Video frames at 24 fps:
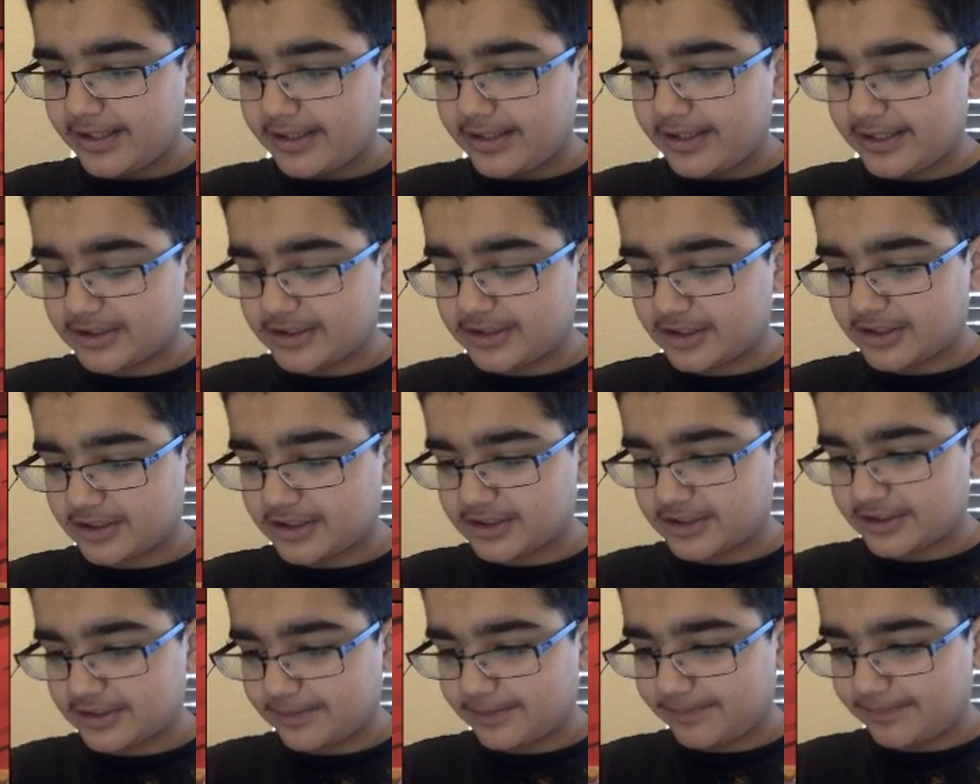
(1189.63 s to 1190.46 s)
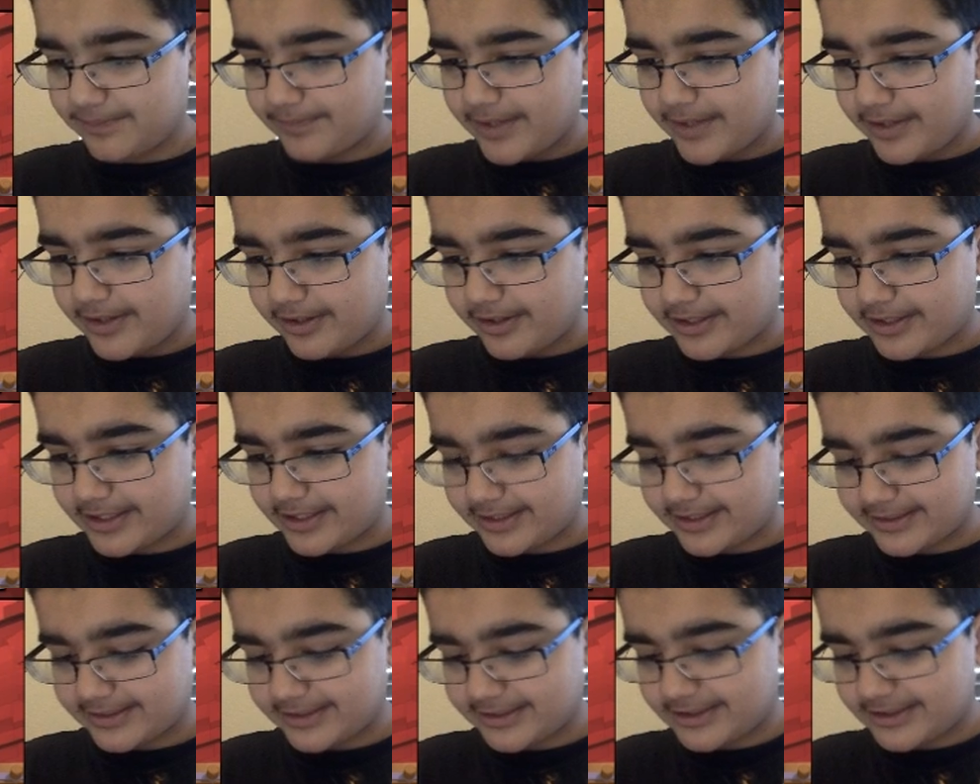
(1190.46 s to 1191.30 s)
That's awesome. Okay,
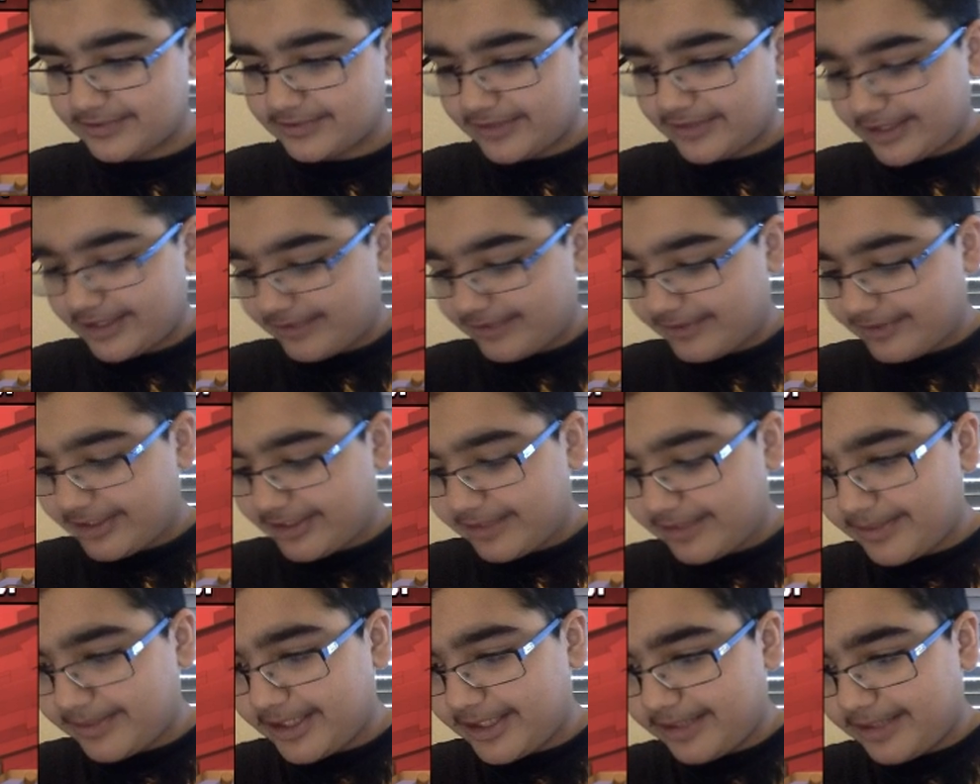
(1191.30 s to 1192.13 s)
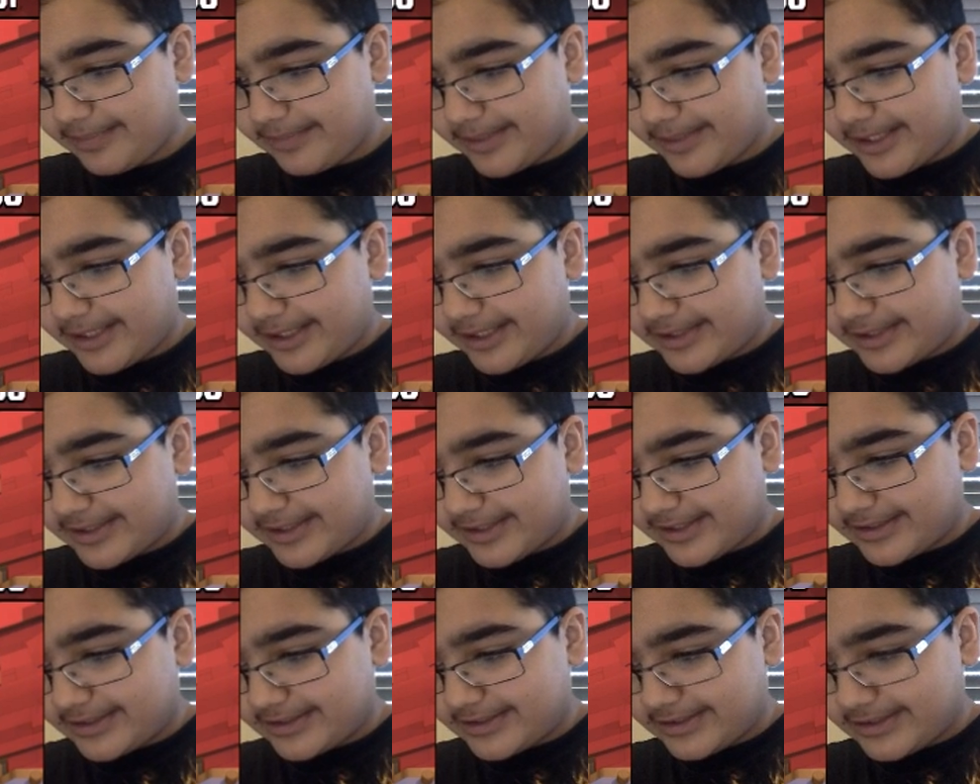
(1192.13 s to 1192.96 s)
this is what I mean by
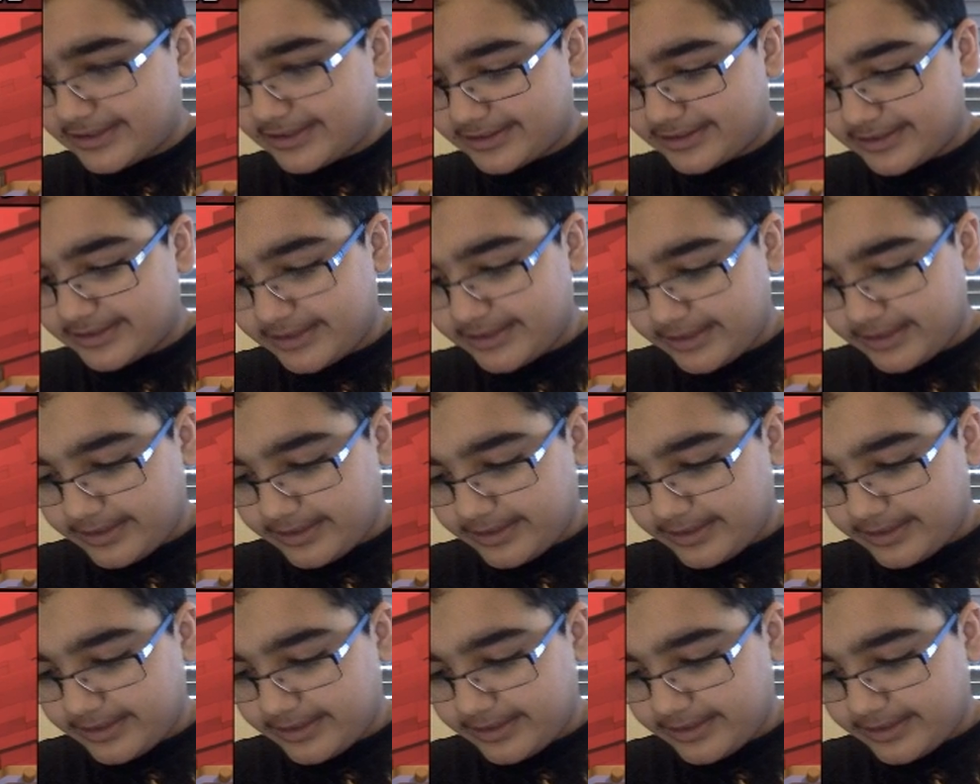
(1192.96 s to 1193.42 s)
tenseness.